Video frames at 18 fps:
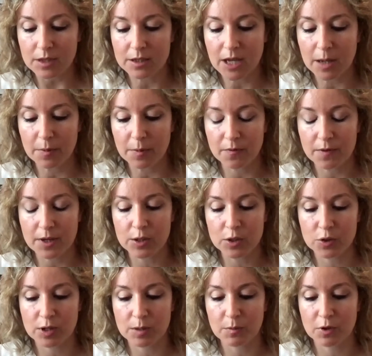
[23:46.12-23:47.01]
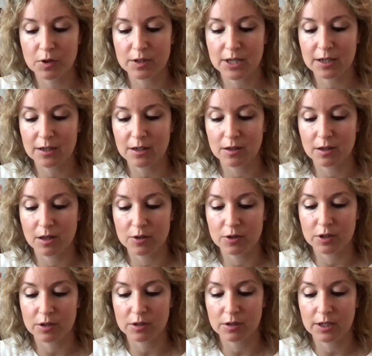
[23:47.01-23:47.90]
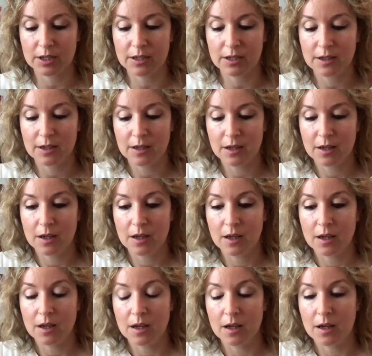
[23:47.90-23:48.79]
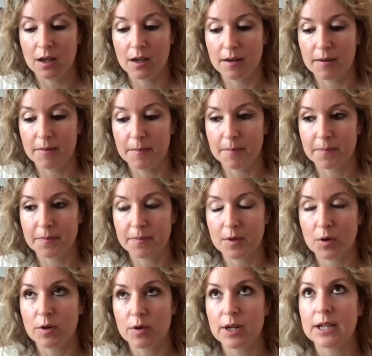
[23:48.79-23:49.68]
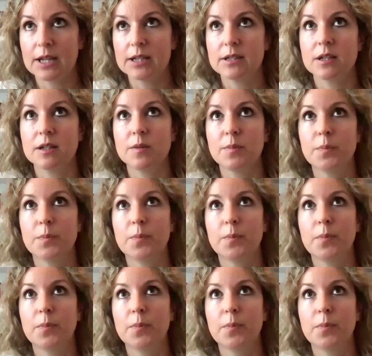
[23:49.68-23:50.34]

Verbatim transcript: type of industry more technologically um, oriented.